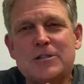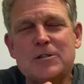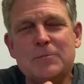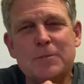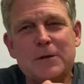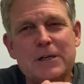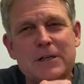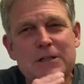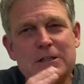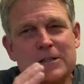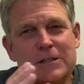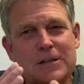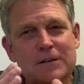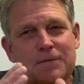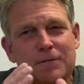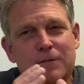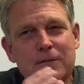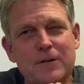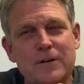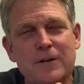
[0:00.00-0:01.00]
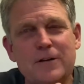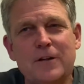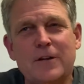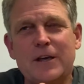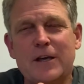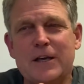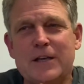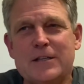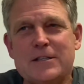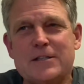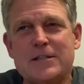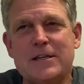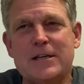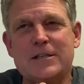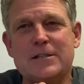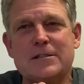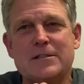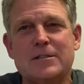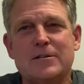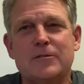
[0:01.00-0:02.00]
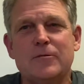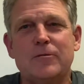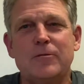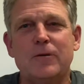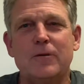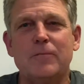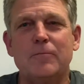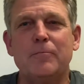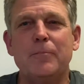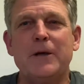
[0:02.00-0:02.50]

to be indifferent is to